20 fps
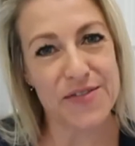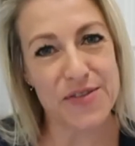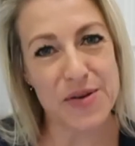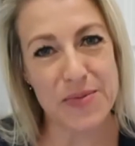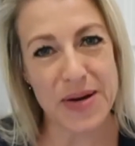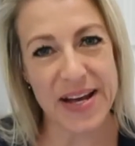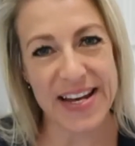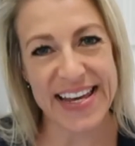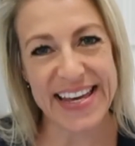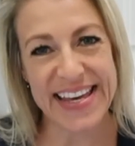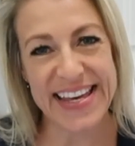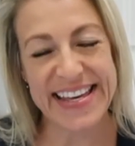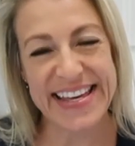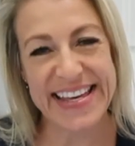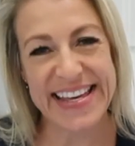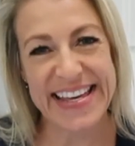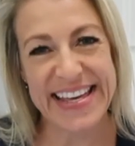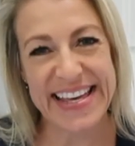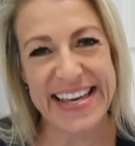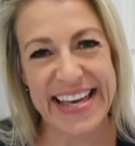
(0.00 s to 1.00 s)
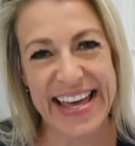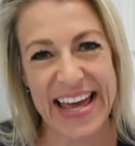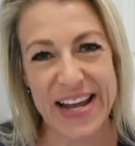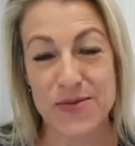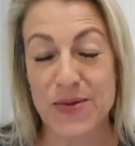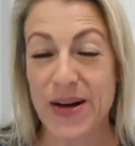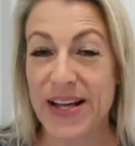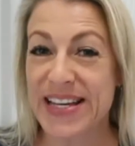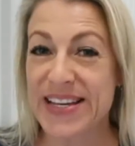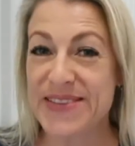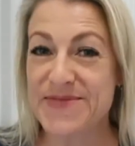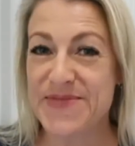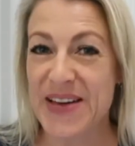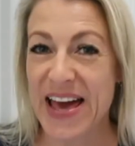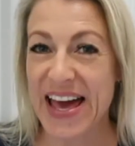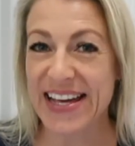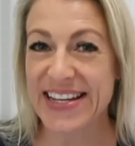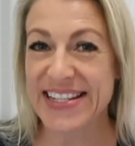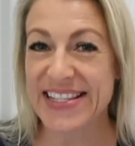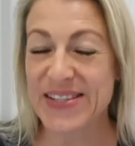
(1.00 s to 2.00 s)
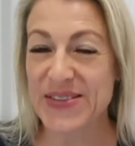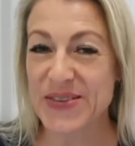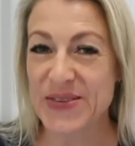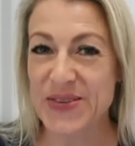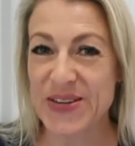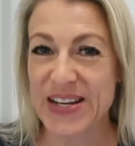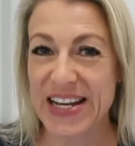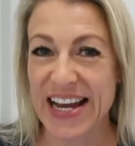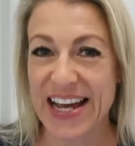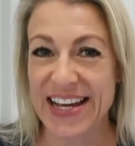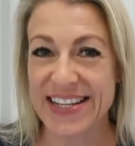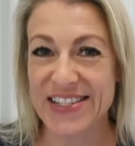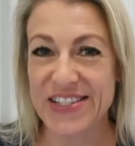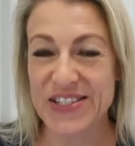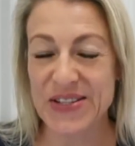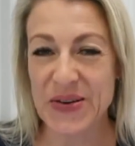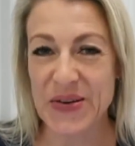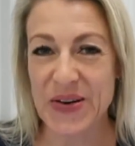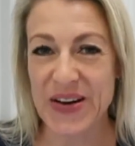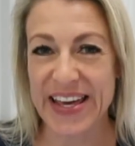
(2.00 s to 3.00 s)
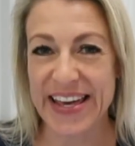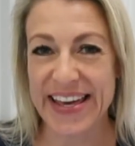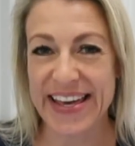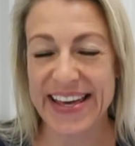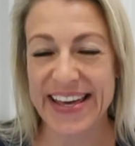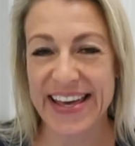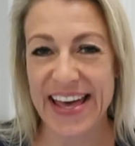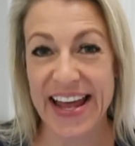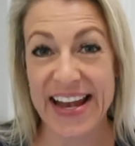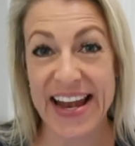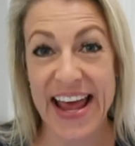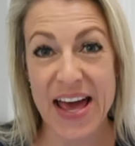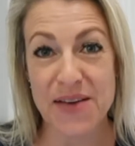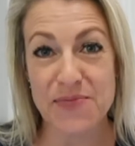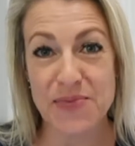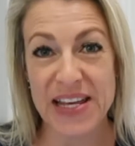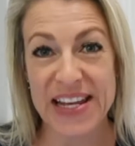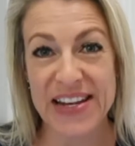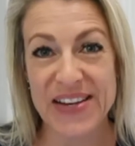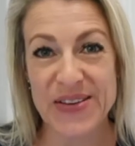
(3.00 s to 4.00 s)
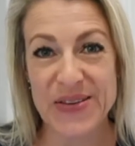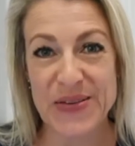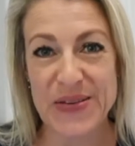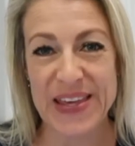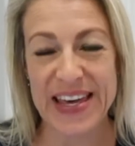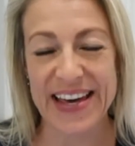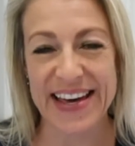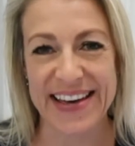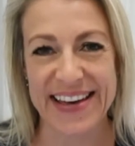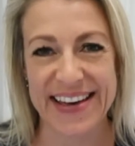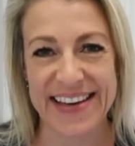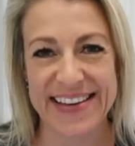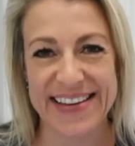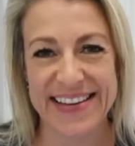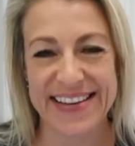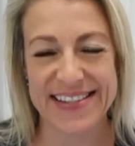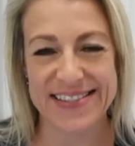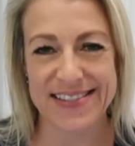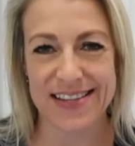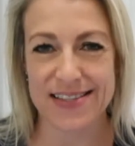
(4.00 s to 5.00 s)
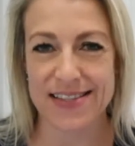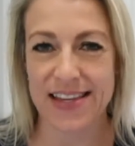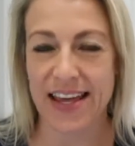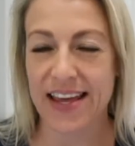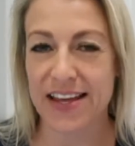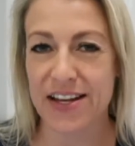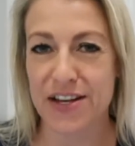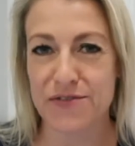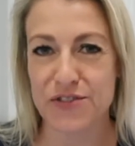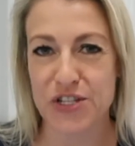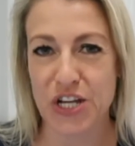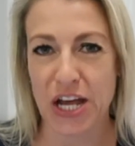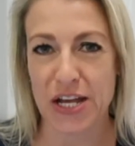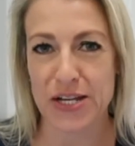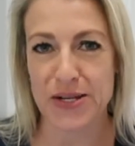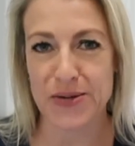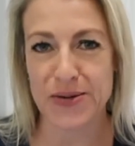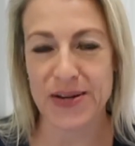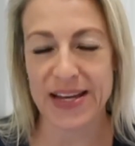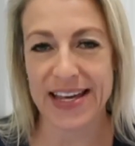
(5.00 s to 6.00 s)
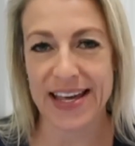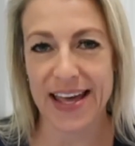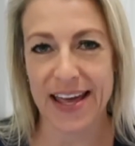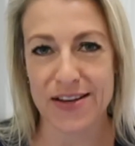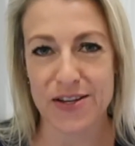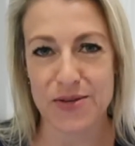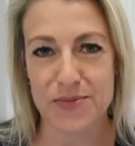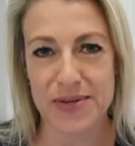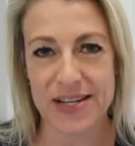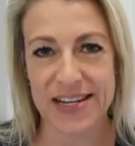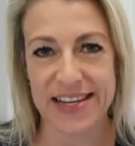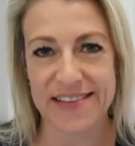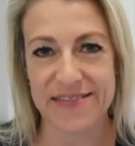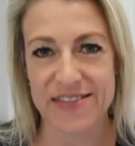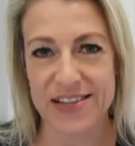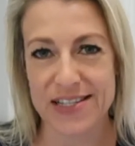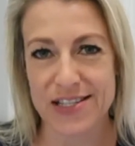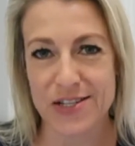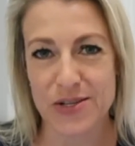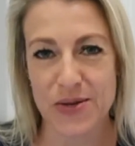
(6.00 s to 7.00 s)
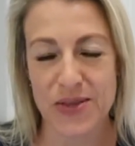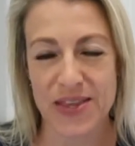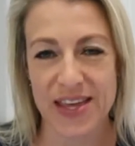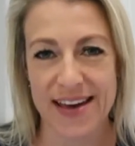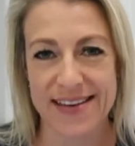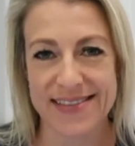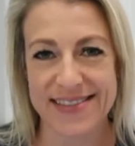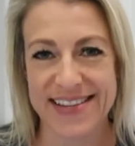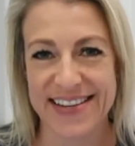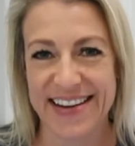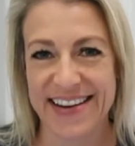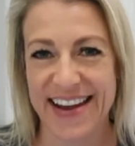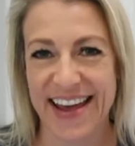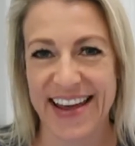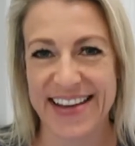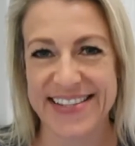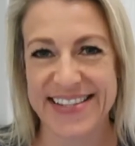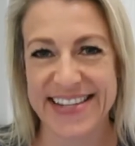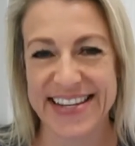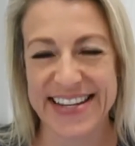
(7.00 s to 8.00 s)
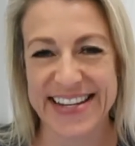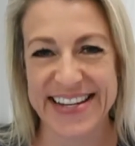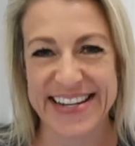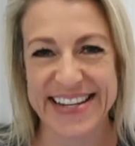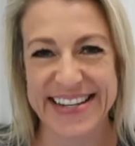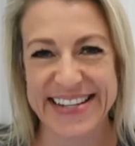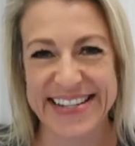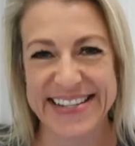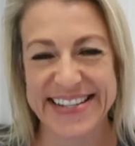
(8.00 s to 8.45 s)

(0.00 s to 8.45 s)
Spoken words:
everybody, and welcome back to Organized Joy, and Happy New Year! It's the 2nd of January, can you believe it, 2018.